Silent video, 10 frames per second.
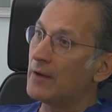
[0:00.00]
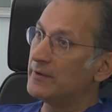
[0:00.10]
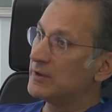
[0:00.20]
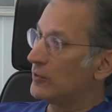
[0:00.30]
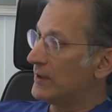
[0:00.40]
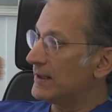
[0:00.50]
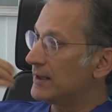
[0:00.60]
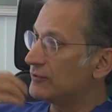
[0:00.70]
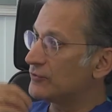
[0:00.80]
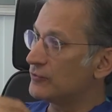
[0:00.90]
We go
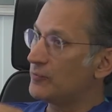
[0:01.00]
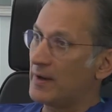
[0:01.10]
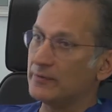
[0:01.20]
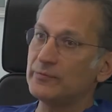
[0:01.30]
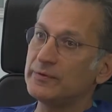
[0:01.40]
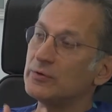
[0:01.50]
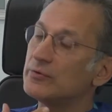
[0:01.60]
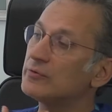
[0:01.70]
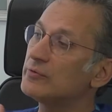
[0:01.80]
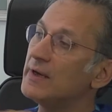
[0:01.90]
again through the mouth. We
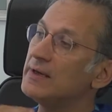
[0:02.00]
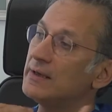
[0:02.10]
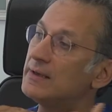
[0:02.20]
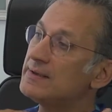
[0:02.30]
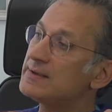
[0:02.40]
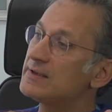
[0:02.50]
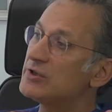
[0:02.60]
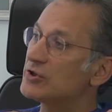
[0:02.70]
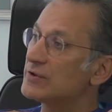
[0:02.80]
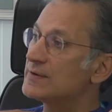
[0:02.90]
don't do any
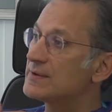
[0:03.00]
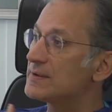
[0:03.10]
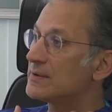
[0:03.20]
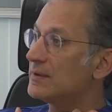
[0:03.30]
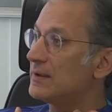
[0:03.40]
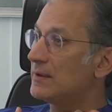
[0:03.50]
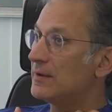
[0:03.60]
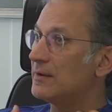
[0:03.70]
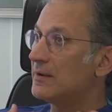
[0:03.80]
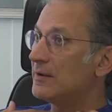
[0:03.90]
incisions
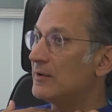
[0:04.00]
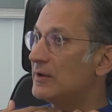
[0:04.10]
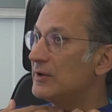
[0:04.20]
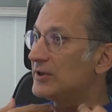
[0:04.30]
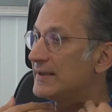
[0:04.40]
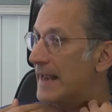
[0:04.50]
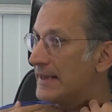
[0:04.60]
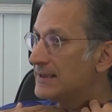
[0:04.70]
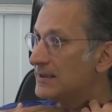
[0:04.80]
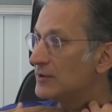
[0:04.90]
in the
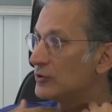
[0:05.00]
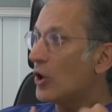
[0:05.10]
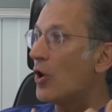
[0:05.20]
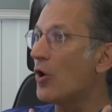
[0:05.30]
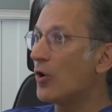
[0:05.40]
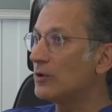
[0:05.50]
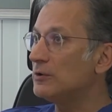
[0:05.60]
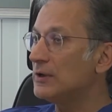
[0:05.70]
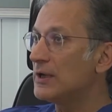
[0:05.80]
neck, no hole.